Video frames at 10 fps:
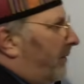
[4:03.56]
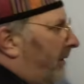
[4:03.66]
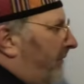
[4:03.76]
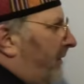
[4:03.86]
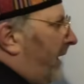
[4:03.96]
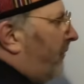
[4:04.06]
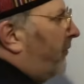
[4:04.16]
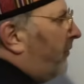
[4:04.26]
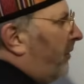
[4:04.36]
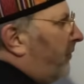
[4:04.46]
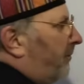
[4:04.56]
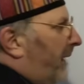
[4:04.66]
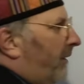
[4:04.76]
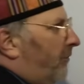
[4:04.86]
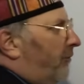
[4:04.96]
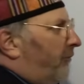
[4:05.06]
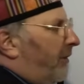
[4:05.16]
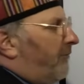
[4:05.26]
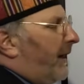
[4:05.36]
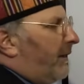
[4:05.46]
nevertheless, Spengler
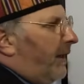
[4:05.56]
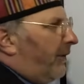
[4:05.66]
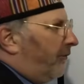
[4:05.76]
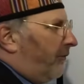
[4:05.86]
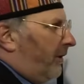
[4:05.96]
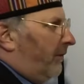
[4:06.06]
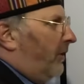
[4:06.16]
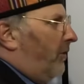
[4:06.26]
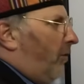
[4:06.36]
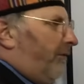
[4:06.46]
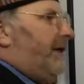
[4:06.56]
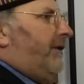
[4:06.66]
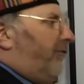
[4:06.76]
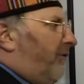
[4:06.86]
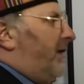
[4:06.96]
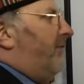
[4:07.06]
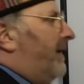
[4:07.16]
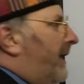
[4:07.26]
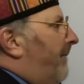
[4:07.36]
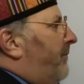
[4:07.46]
also recognized that, or in his
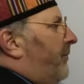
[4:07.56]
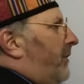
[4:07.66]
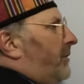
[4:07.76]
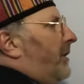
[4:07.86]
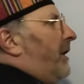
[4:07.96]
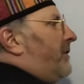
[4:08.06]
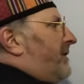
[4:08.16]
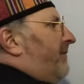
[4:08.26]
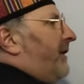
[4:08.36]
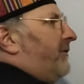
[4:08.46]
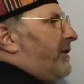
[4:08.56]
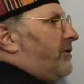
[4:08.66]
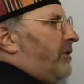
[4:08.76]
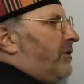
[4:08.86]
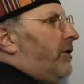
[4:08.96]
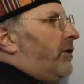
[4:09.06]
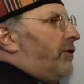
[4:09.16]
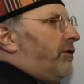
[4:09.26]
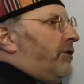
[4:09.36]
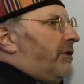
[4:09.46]
theory, that a civilization
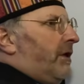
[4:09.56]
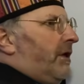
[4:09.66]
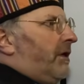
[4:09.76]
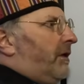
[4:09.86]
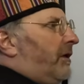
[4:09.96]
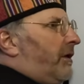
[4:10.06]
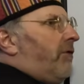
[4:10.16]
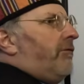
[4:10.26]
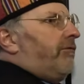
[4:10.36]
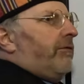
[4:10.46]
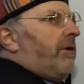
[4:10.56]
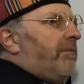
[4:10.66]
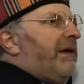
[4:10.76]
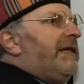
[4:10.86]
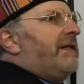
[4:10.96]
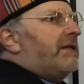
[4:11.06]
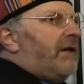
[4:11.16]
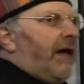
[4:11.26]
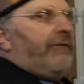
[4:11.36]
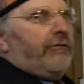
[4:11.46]
could complete its
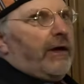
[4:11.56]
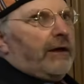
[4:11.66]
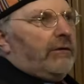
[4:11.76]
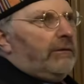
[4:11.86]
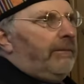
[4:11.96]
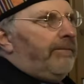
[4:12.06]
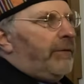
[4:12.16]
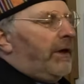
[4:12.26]
life cycle,